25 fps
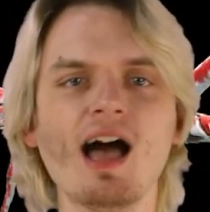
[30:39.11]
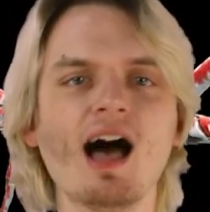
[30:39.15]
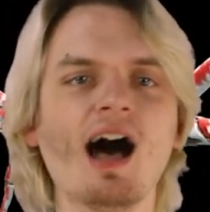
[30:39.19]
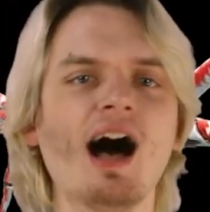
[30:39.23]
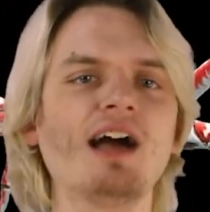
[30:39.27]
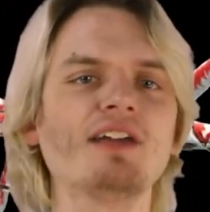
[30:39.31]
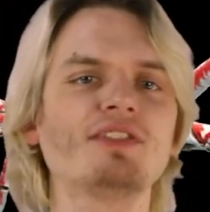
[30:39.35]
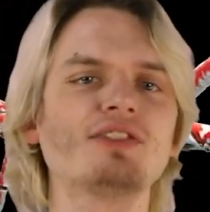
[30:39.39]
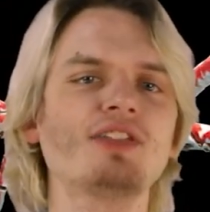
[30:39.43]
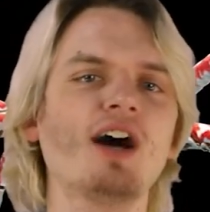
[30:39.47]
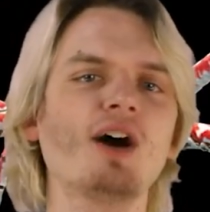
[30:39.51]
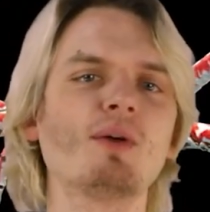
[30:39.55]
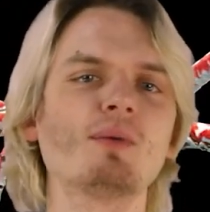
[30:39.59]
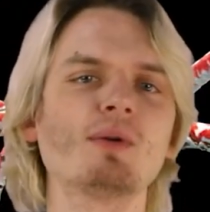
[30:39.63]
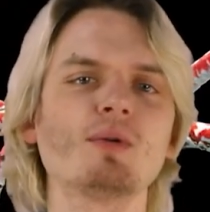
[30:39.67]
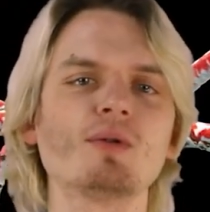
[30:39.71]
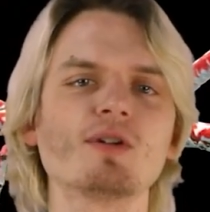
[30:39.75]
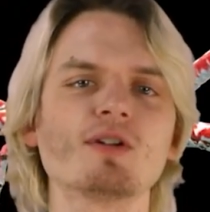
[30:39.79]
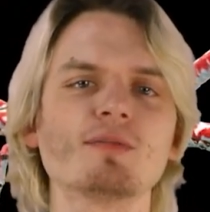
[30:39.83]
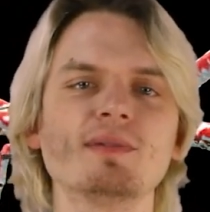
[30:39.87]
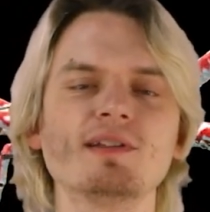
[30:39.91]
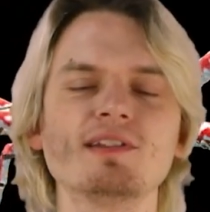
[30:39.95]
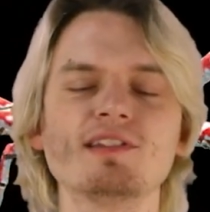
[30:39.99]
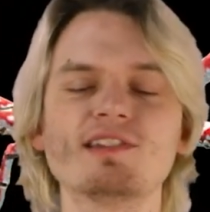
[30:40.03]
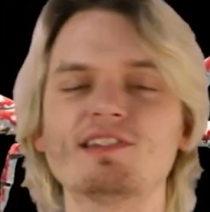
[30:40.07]
I thought we
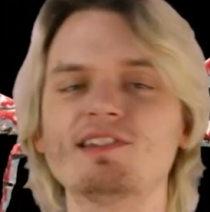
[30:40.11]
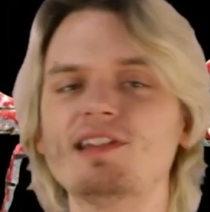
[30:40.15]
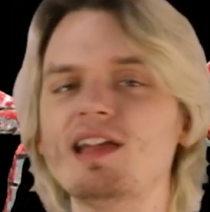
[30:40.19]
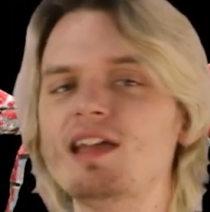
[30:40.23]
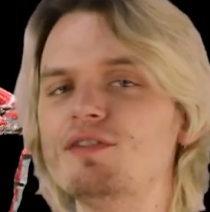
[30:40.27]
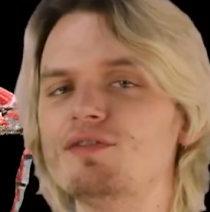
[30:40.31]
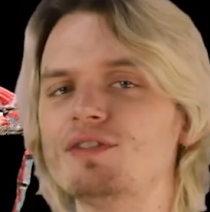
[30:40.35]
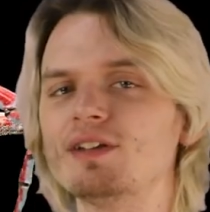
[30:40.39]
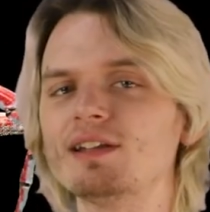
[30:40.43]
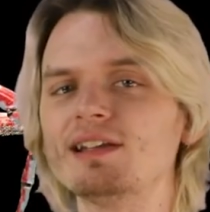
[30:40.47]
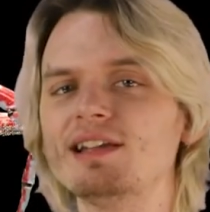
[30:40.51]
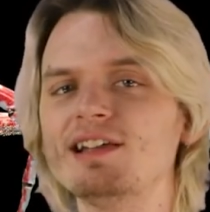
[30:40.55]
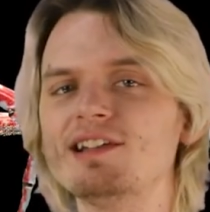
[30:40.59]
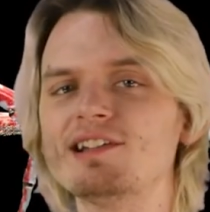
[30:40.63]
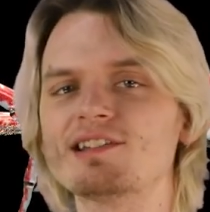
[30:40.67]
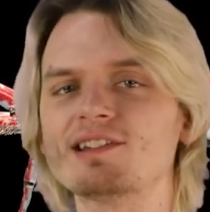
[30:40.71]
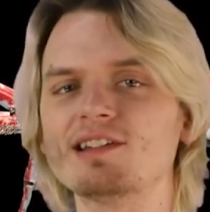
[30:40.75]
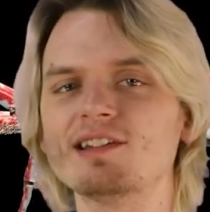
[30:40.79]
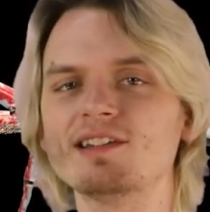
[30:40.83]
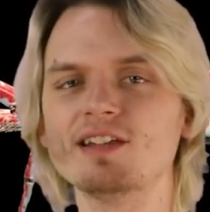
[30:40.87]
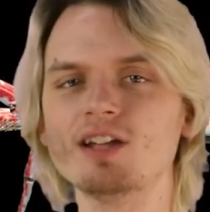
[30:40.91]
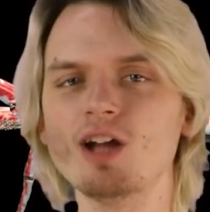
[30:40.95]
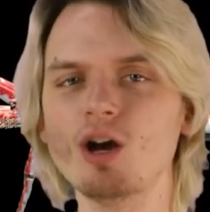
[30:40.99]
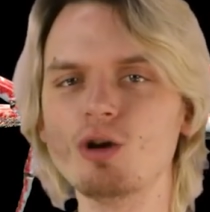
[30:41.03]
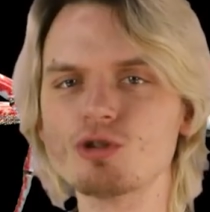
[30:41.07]
would have been safe at least
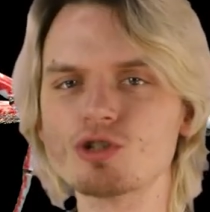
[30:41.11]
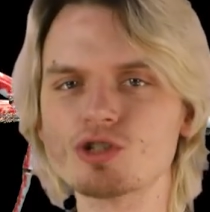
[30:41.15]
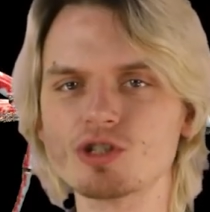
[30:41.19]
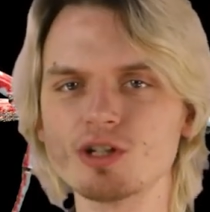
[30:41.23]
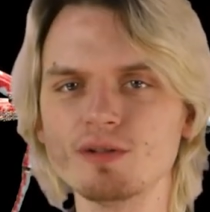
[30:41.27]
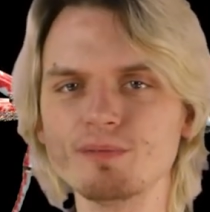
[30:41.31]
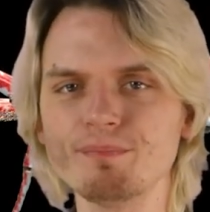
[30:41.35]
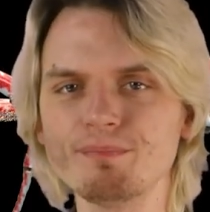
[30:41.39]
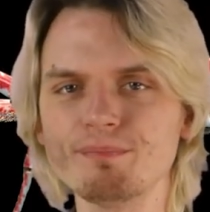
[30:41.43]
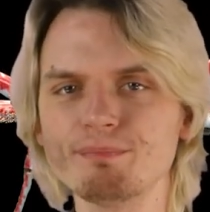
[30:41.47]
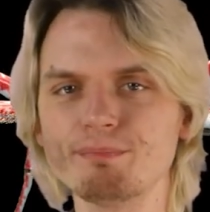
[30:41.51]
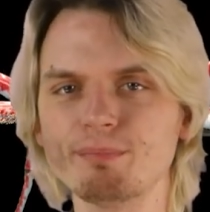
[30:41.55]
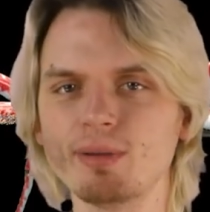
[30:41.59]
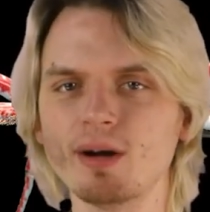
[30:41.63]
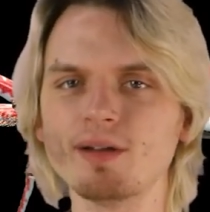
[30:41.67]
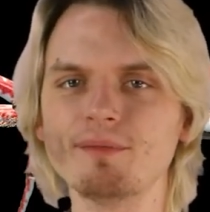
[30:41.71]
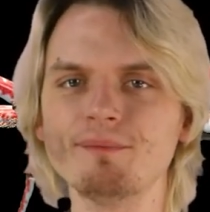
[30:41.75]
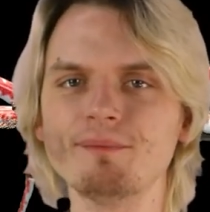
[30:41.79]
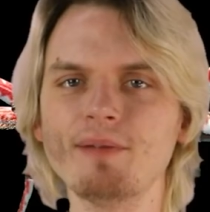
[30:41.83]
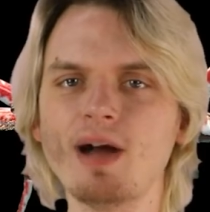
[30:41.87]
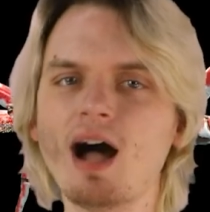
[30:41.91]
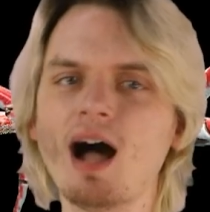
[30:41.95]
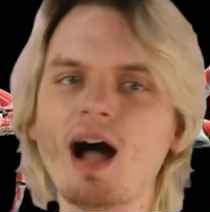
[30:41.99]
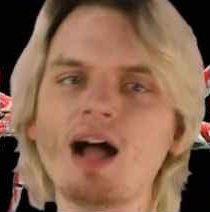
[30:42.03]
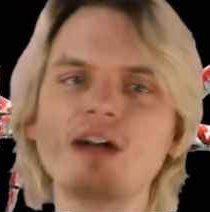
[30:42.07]
in the ocean,
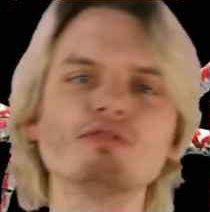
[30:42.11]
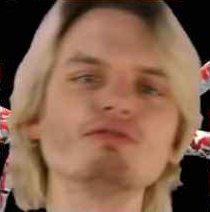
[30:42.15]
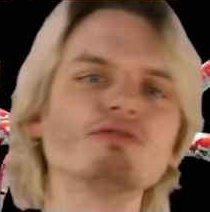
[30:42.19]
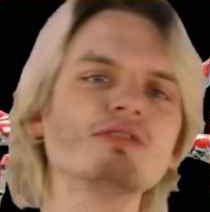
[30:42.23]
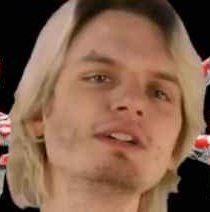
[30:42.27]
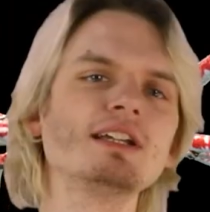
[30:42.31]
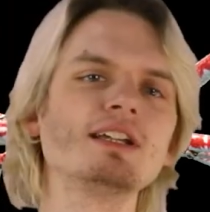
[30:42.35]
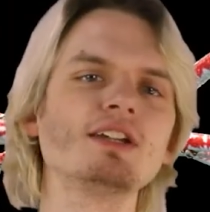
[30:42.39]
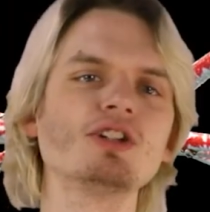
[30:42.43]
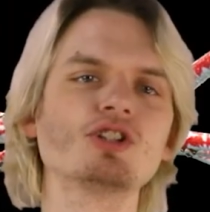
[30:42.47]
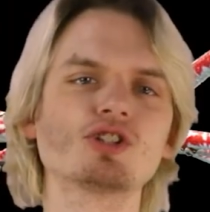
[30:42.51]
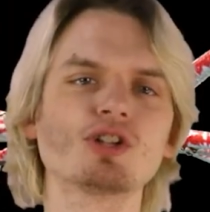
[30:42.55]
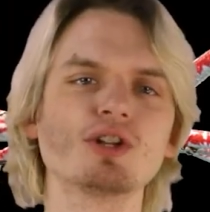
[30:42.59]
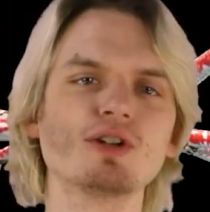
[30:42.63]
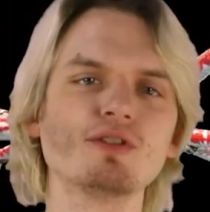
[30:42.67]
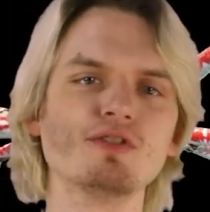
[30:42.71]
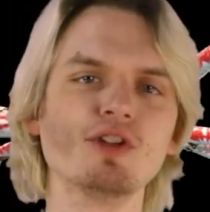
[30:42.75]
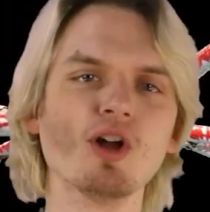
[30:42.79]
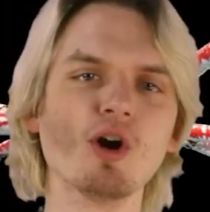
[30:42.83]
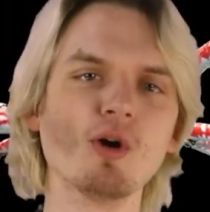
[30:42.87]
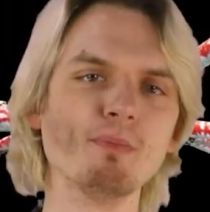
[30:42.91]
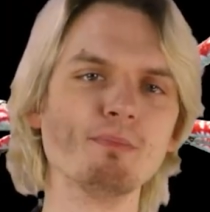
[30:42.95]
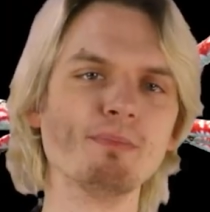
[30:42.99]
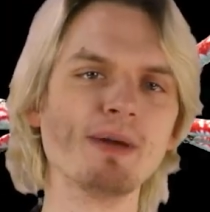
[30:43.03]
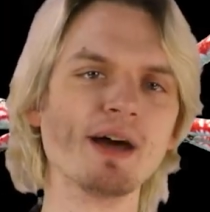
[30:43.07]
but I really should have
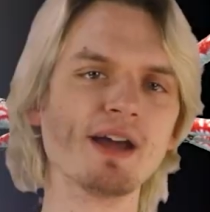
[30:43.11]
known